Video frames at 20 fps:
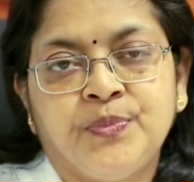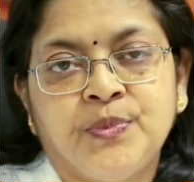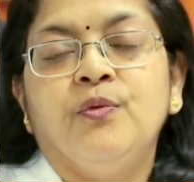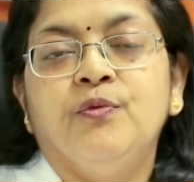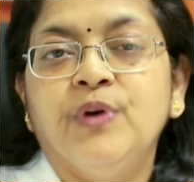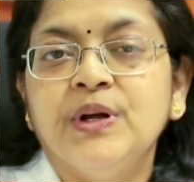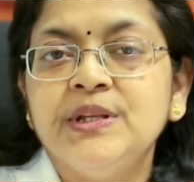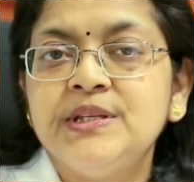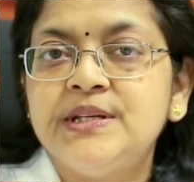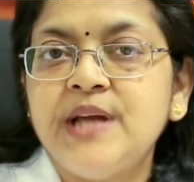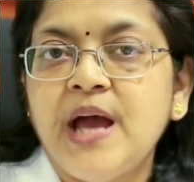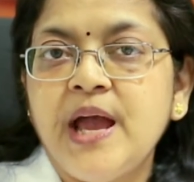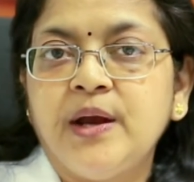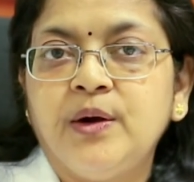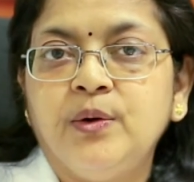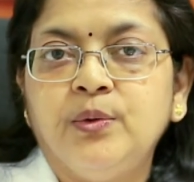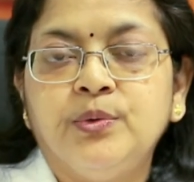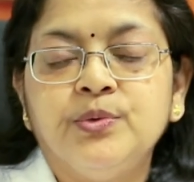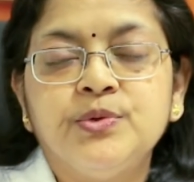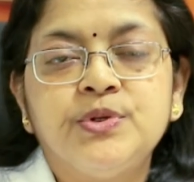Once
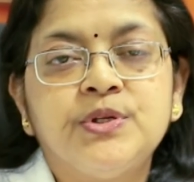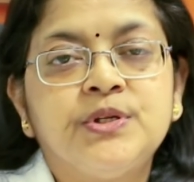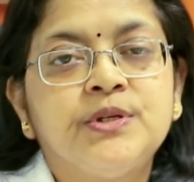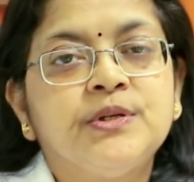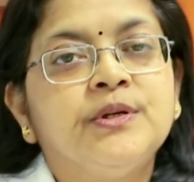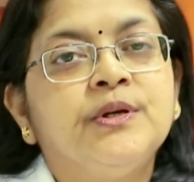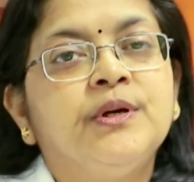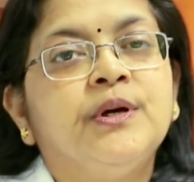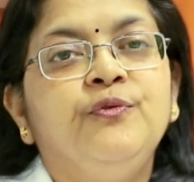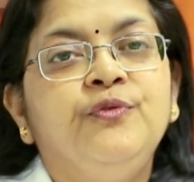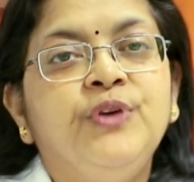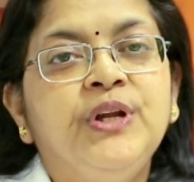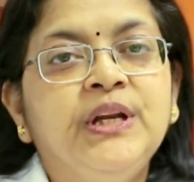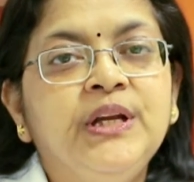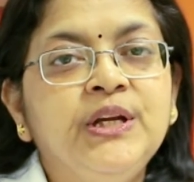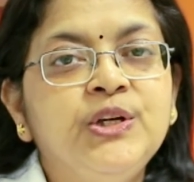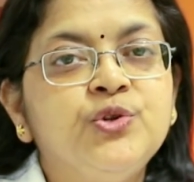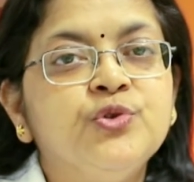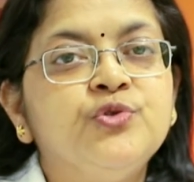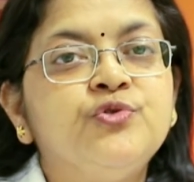diagnosed, we
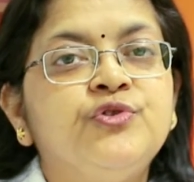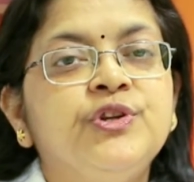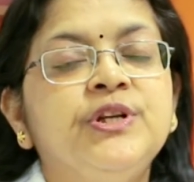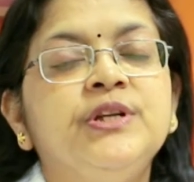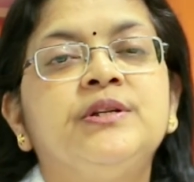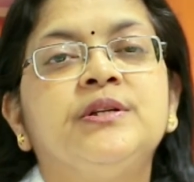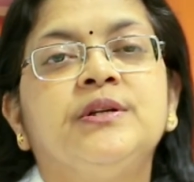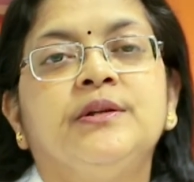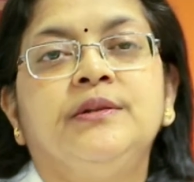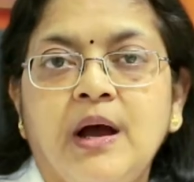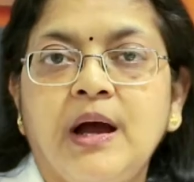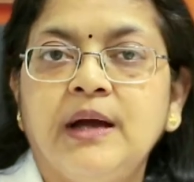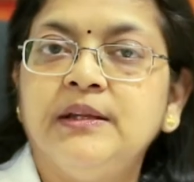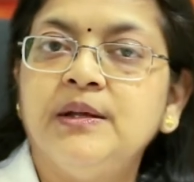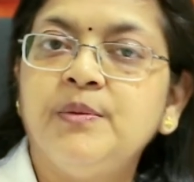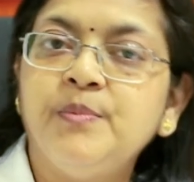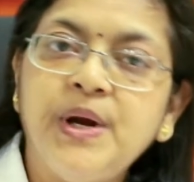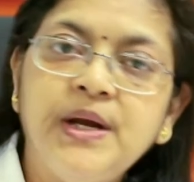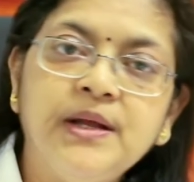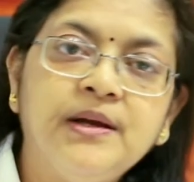need to treat
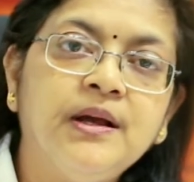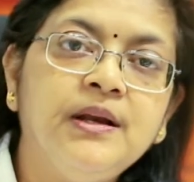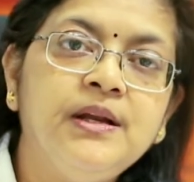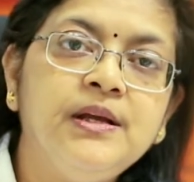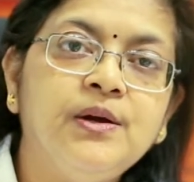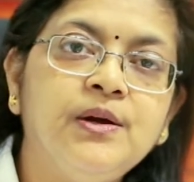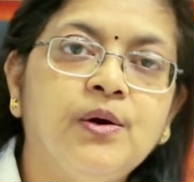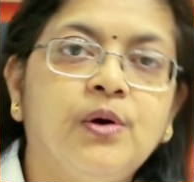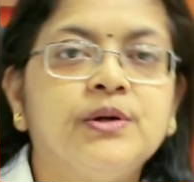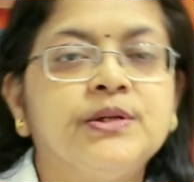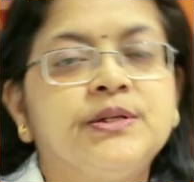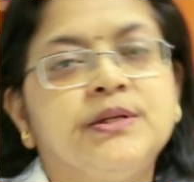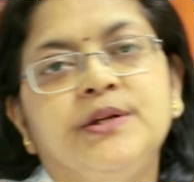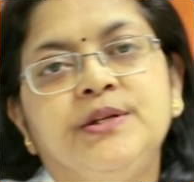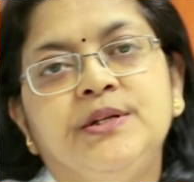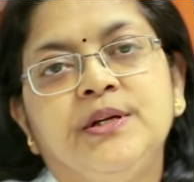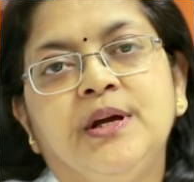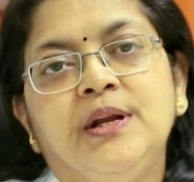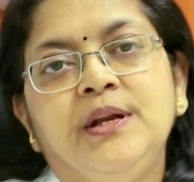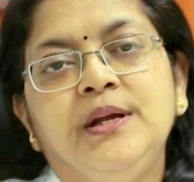either medically or
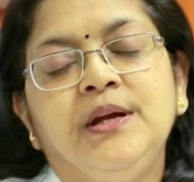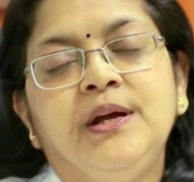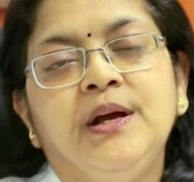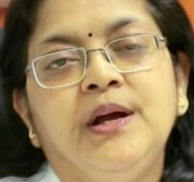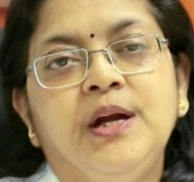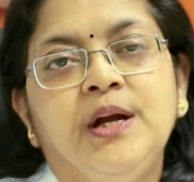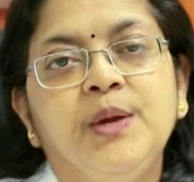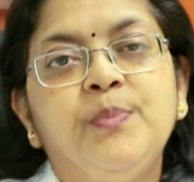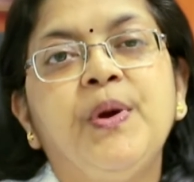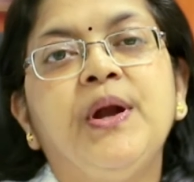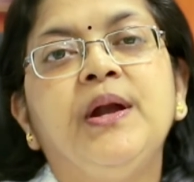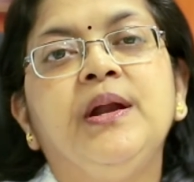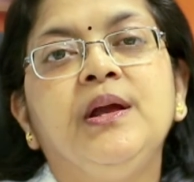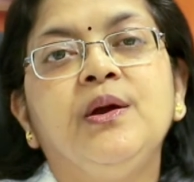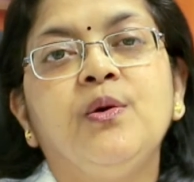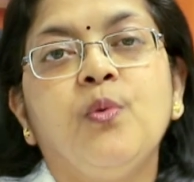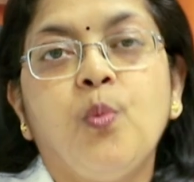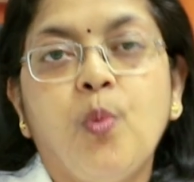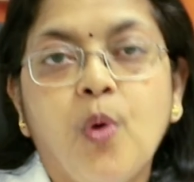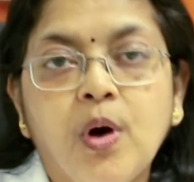surgically
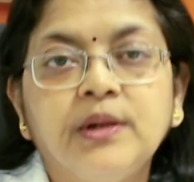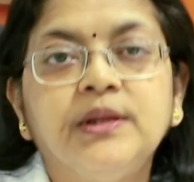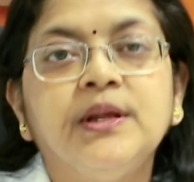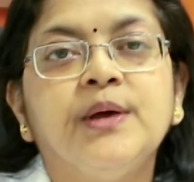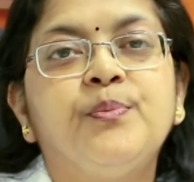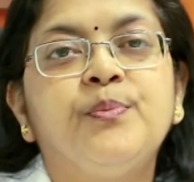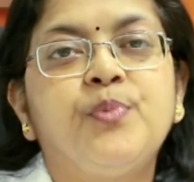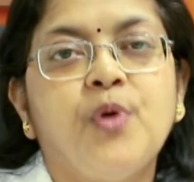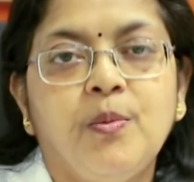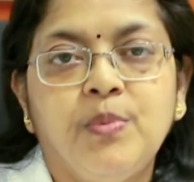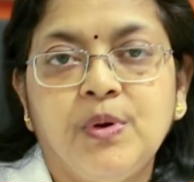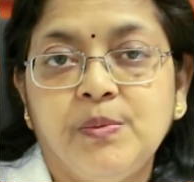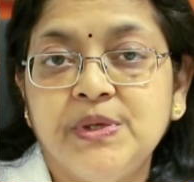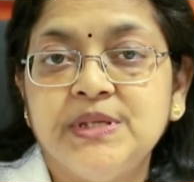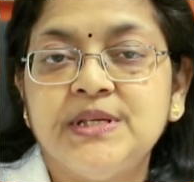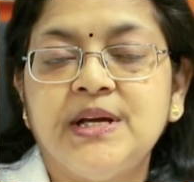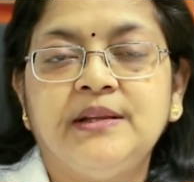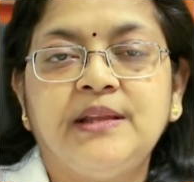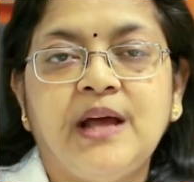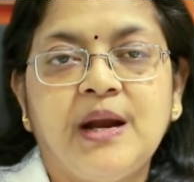depending what their problem
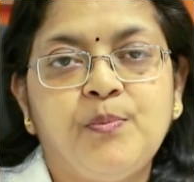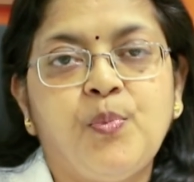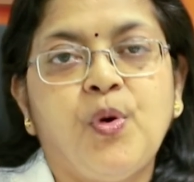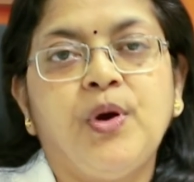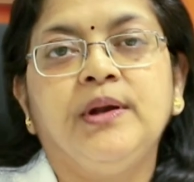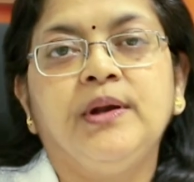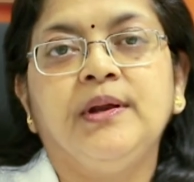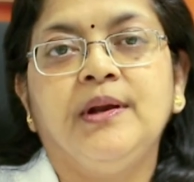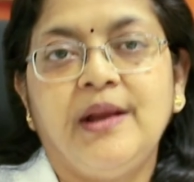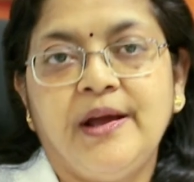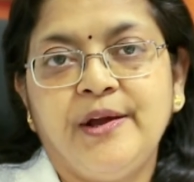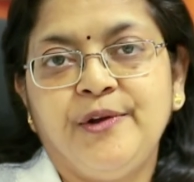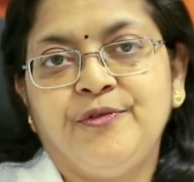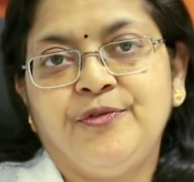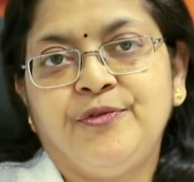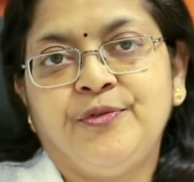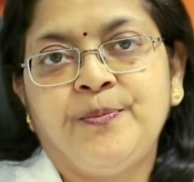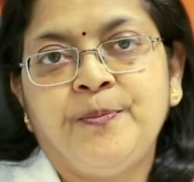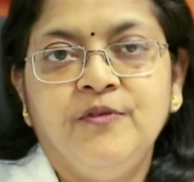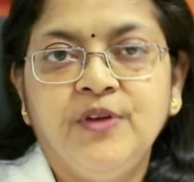is at that point in
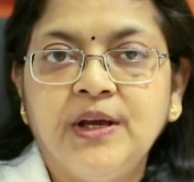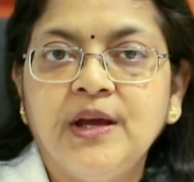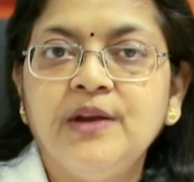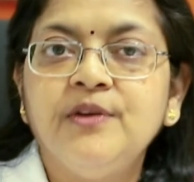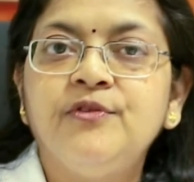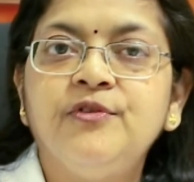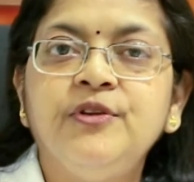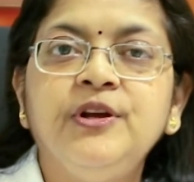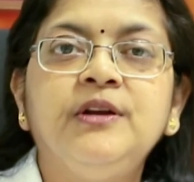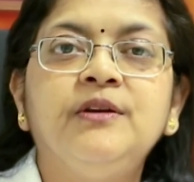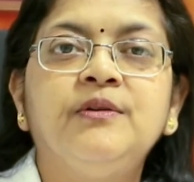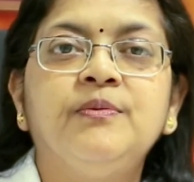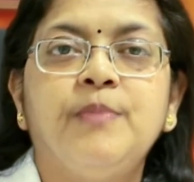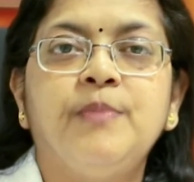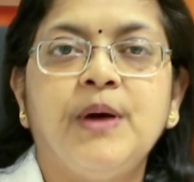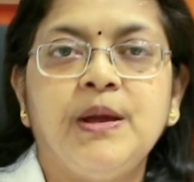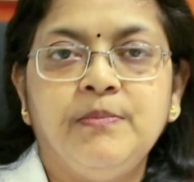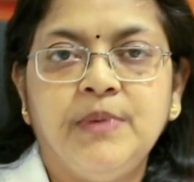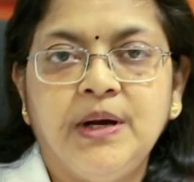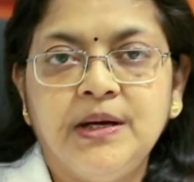life. We can treat
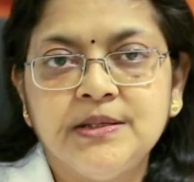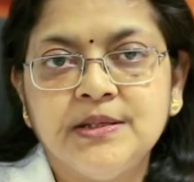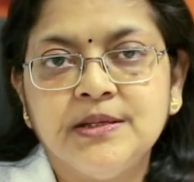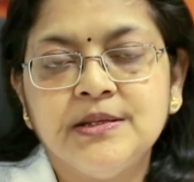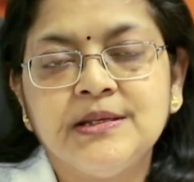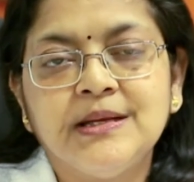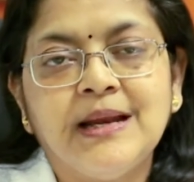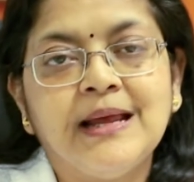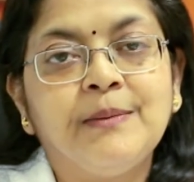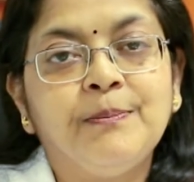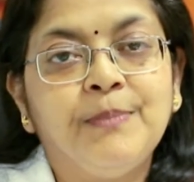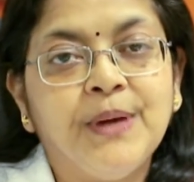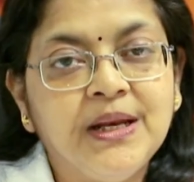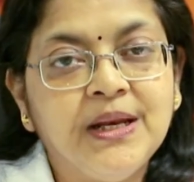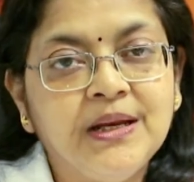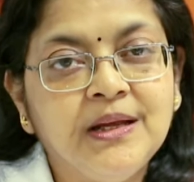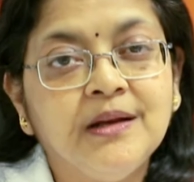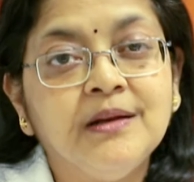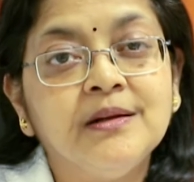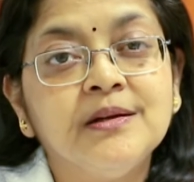by medicines like
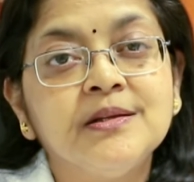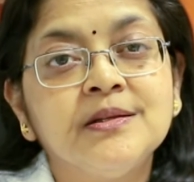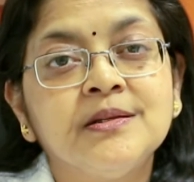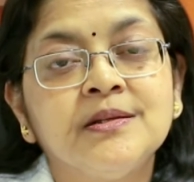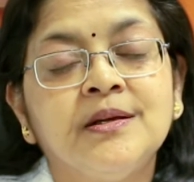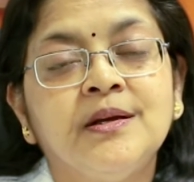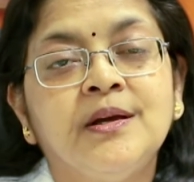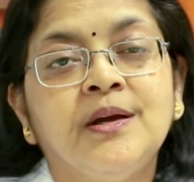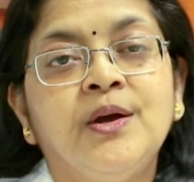painkillers,